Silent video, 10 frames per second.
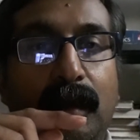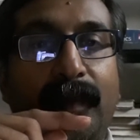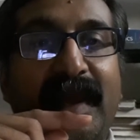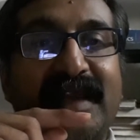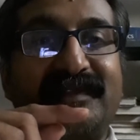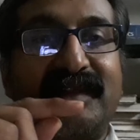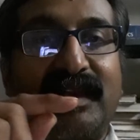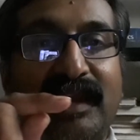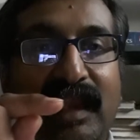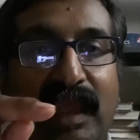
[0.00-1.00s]

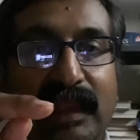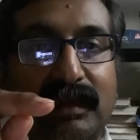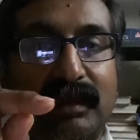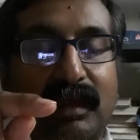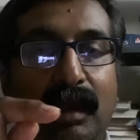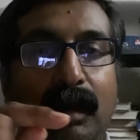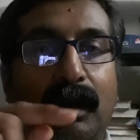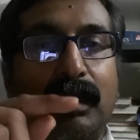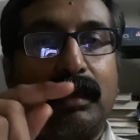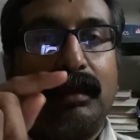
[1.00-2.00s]
maxillary line
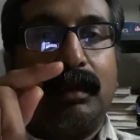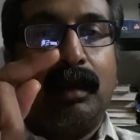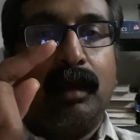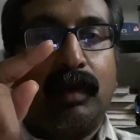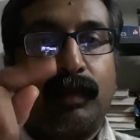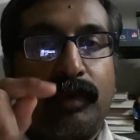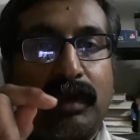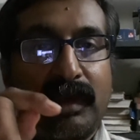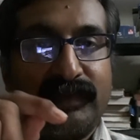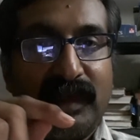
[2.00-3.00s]
or lower
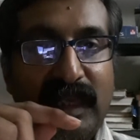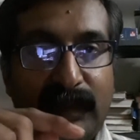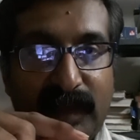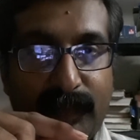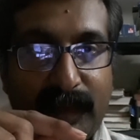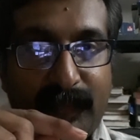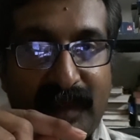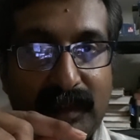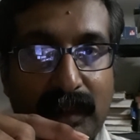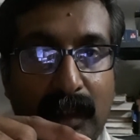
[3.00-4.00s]
border of the lamina
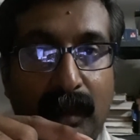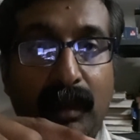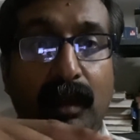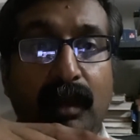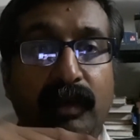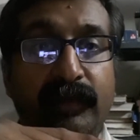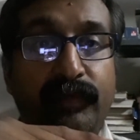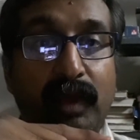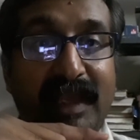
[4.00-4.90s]
papyracea. If you